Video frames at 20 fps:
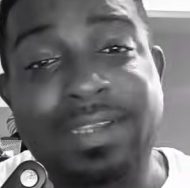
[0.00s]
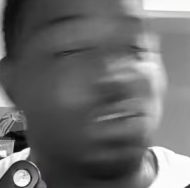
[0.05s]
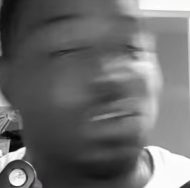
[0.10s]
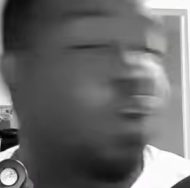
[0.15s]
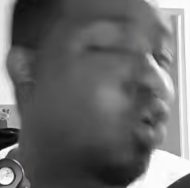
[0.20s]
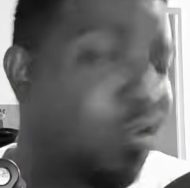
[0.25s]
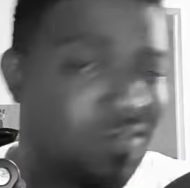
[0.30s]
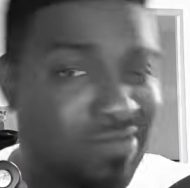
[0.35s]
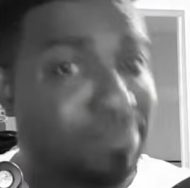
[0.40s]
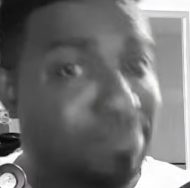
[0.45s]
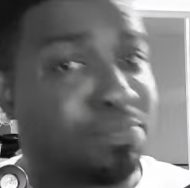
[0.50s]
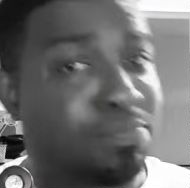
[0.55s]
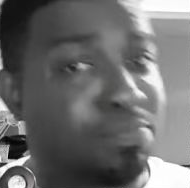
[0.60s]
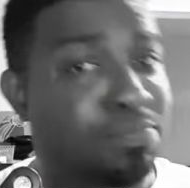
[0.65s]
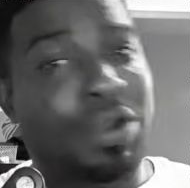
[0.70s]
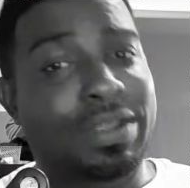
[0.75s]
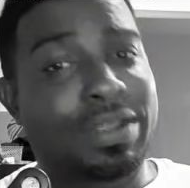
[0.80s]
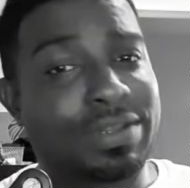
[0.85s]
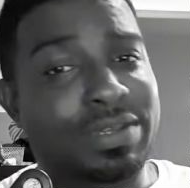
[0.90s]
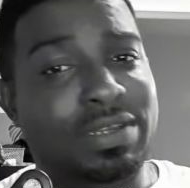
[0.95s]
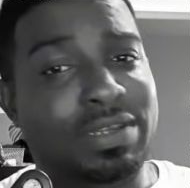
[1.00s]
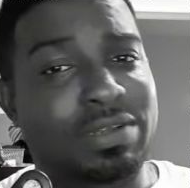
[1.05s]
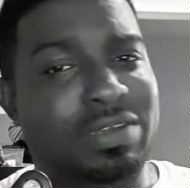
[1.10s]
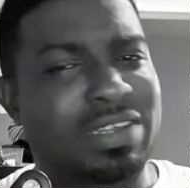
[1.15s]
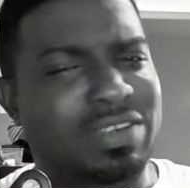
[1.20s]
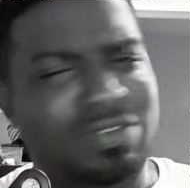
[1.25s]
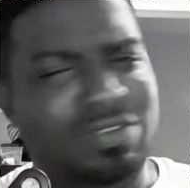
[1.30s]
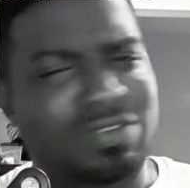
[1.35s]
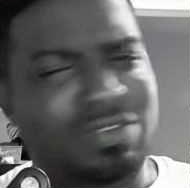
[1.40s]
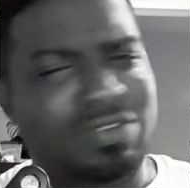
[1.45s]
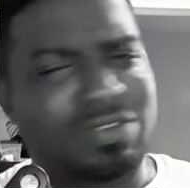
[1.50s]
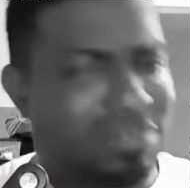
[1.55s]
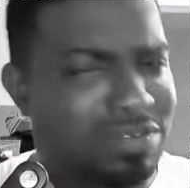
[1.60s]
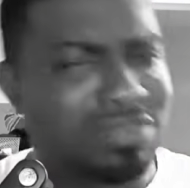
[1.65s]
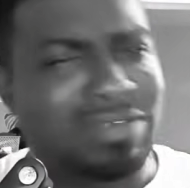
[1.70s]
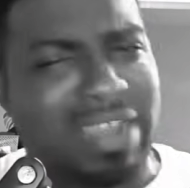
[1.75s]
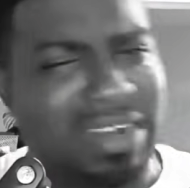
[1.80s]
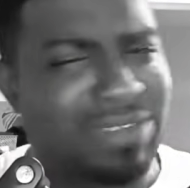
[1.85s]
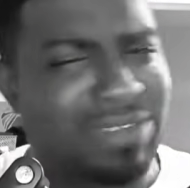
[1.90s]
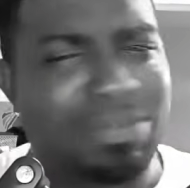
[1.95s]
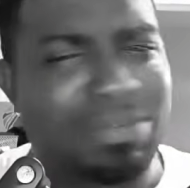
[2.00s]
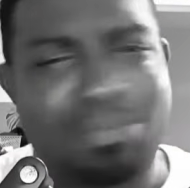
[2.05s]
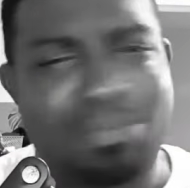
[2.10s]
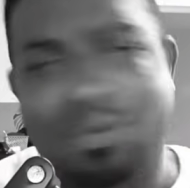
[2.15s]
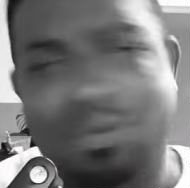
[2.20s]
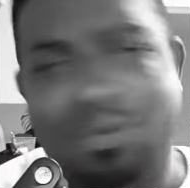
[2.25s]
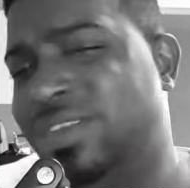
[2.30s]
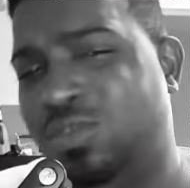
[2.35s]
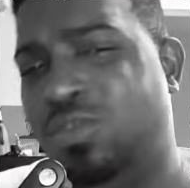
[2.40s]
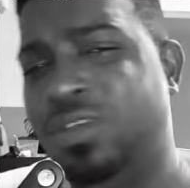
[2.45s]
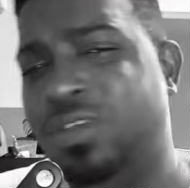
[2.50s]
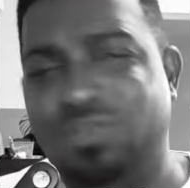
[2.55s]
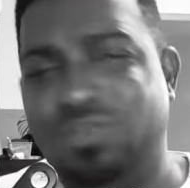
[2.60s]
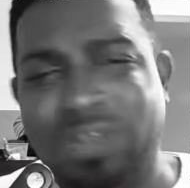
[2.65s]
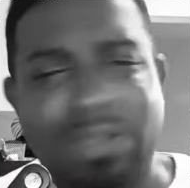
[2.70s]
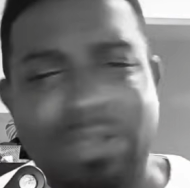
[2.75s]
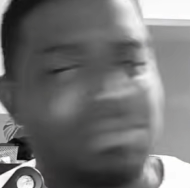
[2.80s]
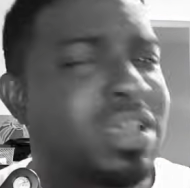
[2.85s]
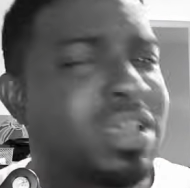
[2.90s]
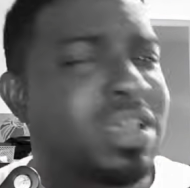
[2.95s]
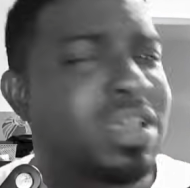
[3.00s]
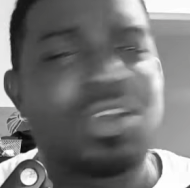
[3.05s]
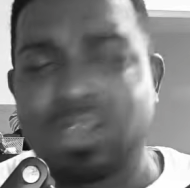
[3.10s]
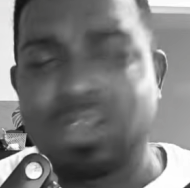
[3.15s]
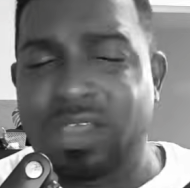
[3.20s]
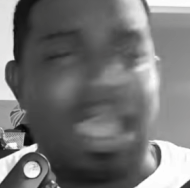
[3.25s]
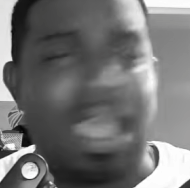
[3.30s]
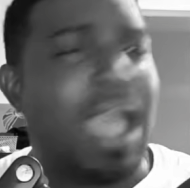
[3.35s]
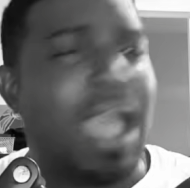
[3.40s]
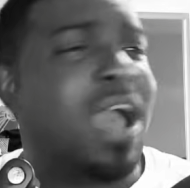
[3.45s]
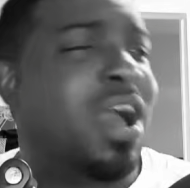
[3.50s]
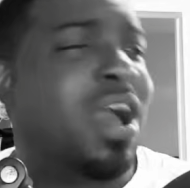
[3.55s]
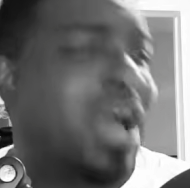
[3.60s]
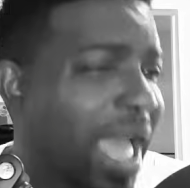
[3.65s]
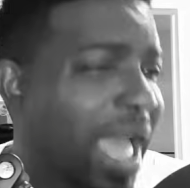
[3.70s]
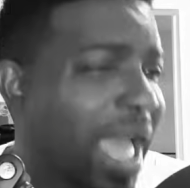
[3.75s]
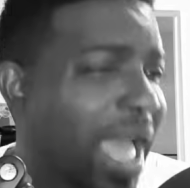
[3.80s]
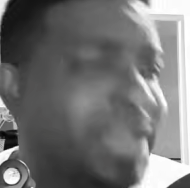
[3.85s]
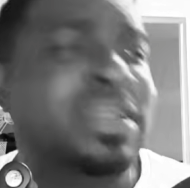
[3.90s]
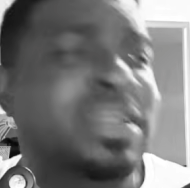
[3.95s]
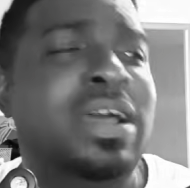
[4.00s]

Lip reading: open prayers, because you can activate prayers to go into them, and